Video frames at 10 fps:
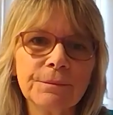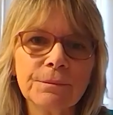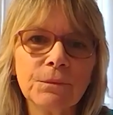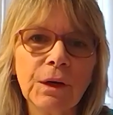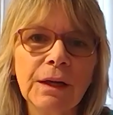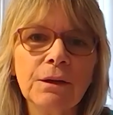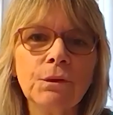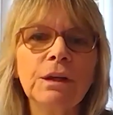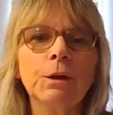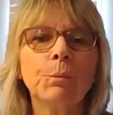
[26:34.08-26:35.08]
right? You
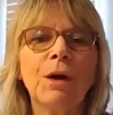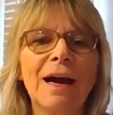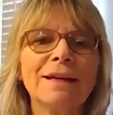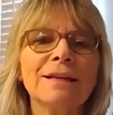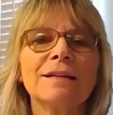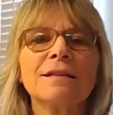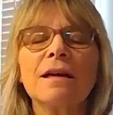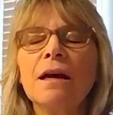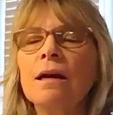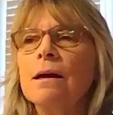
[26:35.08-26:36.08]
need to practice.
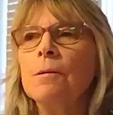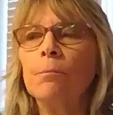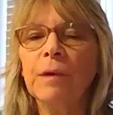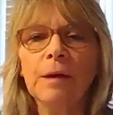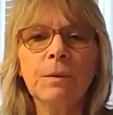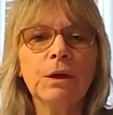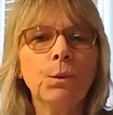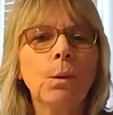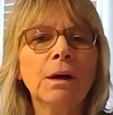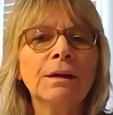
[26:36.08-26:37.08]
Maybe
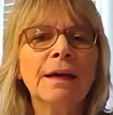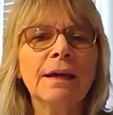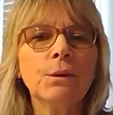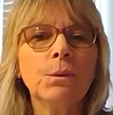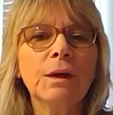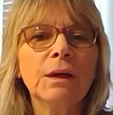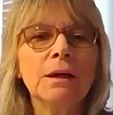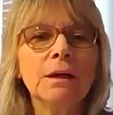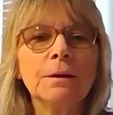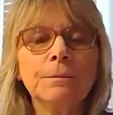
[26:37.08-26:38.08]
one night a
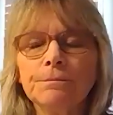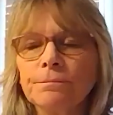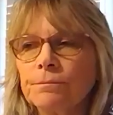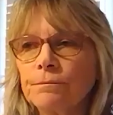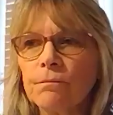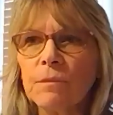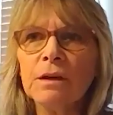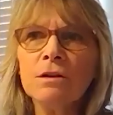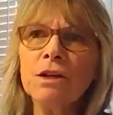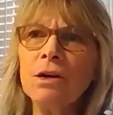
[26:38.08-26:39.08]
week,
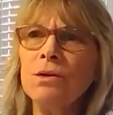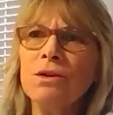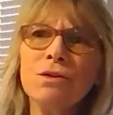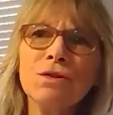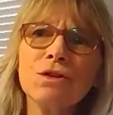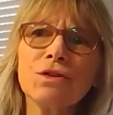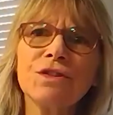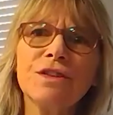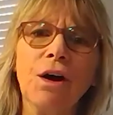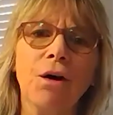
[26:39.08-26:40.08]
don't use your
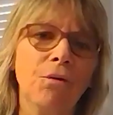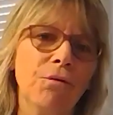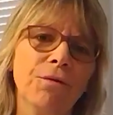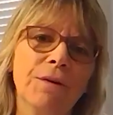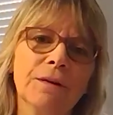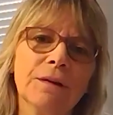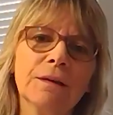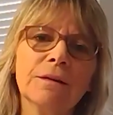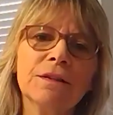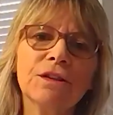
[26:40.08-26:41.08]
stove
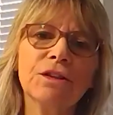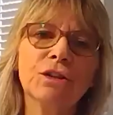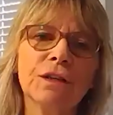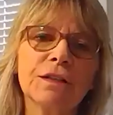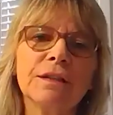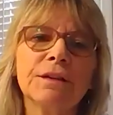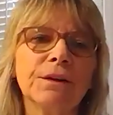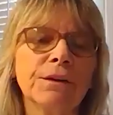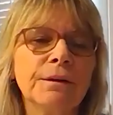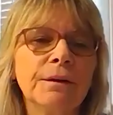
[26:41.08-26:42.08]
to cook
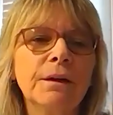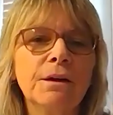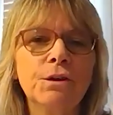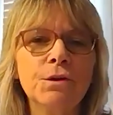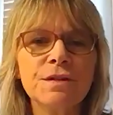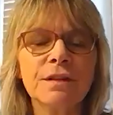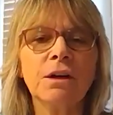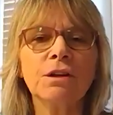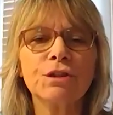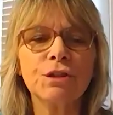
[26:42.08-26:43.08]
dinner. Use an
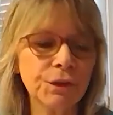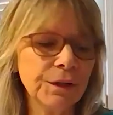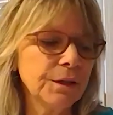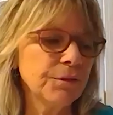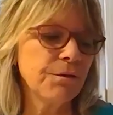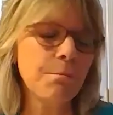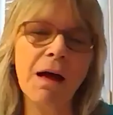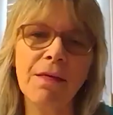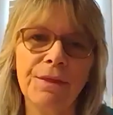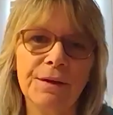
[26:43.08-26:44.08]
alternative
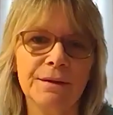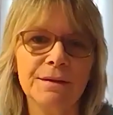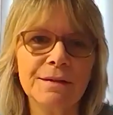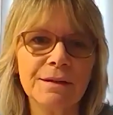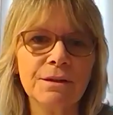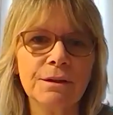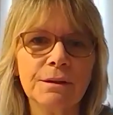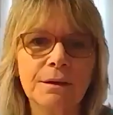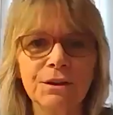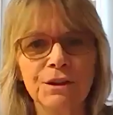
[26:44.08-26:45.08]
method to
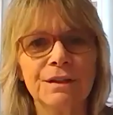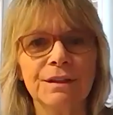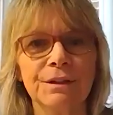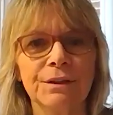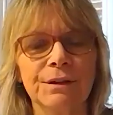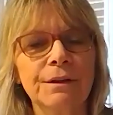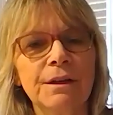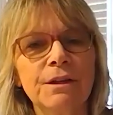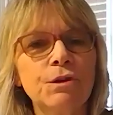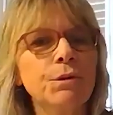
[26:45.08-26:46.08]
cook dinner.
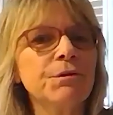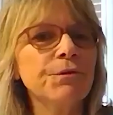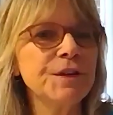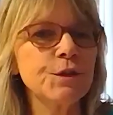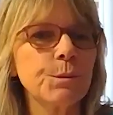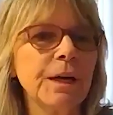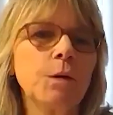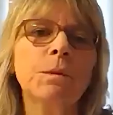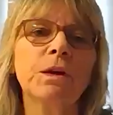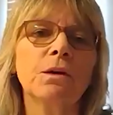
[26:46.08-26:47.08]
Do a freezer bag
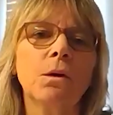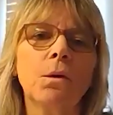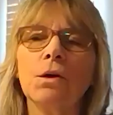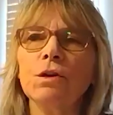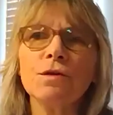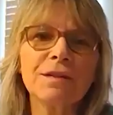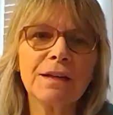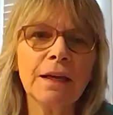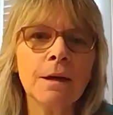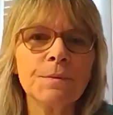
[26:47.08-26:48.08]
meal or use a
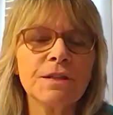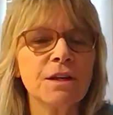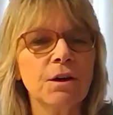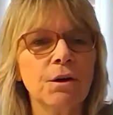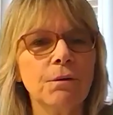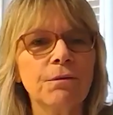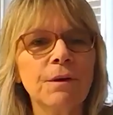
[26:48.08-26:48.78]
camp stove.